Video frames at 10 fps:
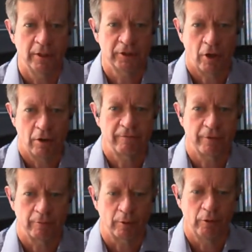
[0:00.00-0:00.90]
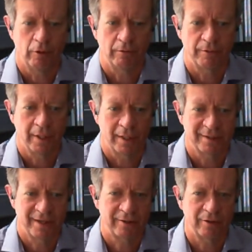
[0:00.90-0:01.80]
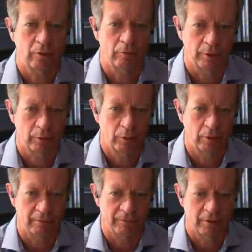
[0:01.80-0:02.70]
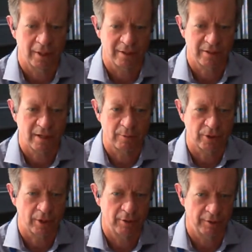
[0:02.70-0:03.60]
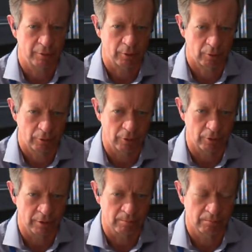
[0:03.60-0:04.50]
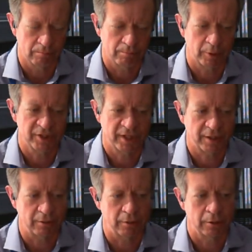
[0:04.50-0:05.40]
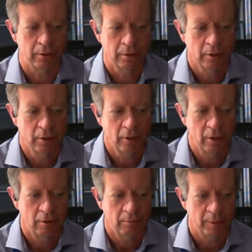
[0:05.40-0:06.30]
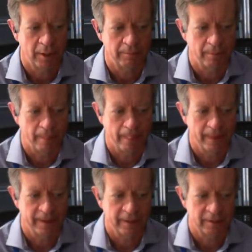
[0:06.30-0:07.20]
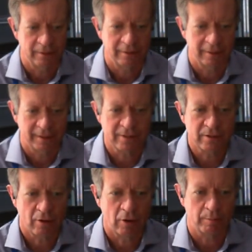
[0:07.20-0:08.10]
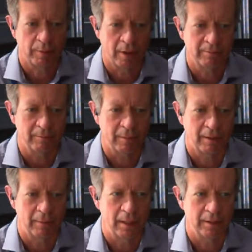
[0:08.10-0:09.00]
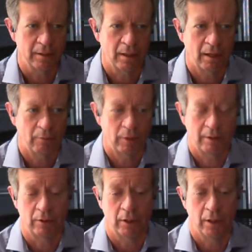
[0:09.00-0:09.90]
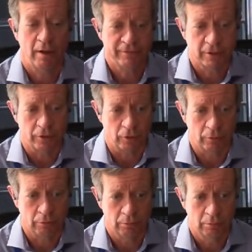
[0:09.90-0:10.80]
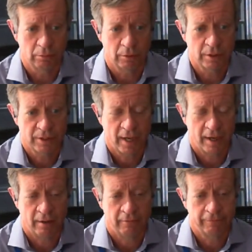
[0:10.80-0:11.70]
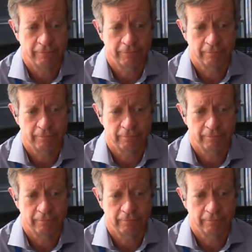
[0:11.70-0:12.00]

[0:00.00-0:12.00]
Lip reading: It's harder for the recruiter if they're not a technical recruiter, if they're not a cybersecurity recruiter in particular. But that's the harder problem in my mind. What I would love to do is have